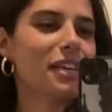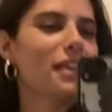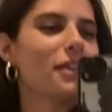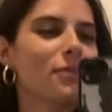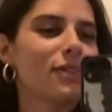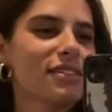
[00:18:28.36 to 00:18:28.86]

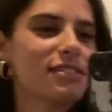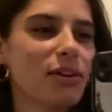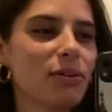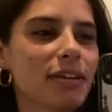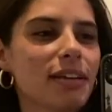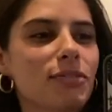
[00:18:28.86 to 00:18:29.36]
You guys know
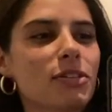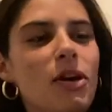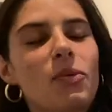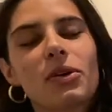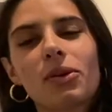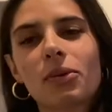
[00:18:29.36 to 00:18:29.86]
I never know
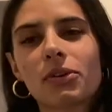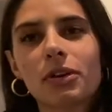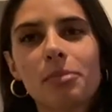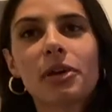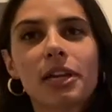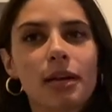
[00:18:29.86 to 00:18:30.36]
what order I'm
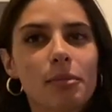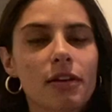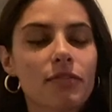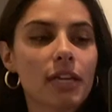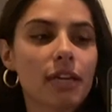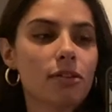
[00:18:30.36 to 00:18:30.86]
putting up my
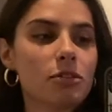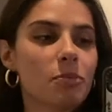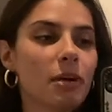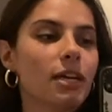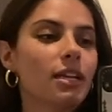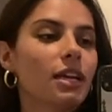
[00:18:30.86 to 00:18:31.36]
videos,
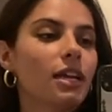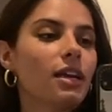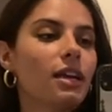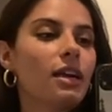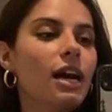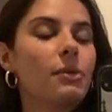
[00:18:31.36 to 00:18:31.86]
but
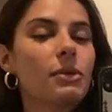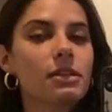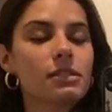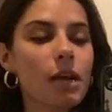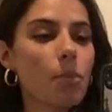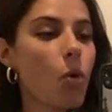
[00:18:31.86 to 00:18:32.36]
I'm gonna
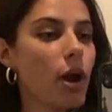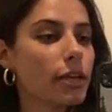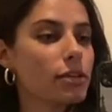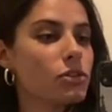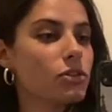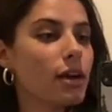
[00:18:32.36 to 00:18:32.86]
stop whining
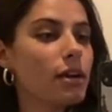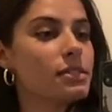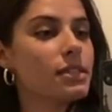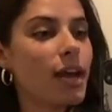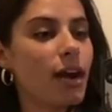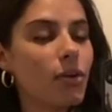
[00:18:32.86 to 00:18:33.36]
to you guys
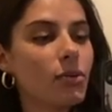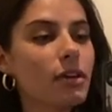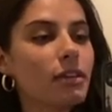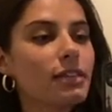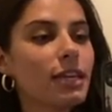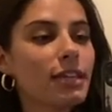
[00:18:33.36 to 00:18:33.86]
now.
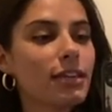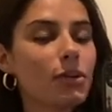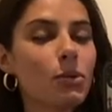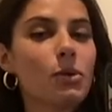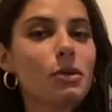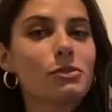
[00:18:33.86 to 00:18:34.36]
Thank
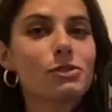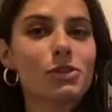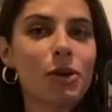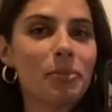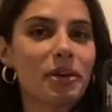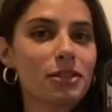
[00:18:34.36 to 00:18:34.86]
you
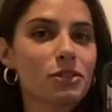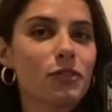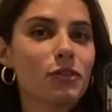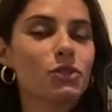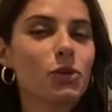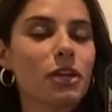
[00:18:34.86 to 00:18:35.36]
so much for
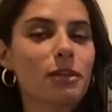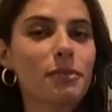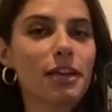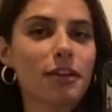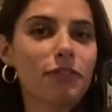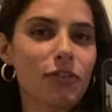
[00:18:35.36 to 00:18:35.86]
joining
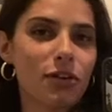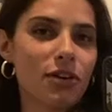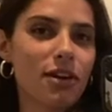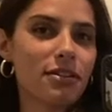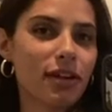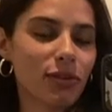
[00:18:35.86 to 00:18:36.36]
me for
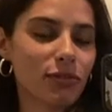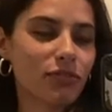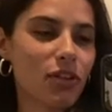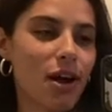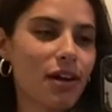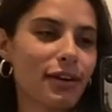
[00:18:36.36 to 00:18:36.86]
another
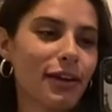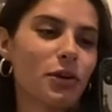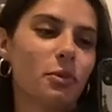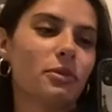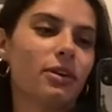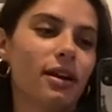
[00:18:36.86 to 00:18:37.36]
vlog. I
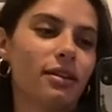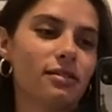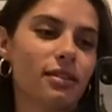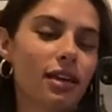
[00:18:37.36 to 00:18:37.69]
hope you guys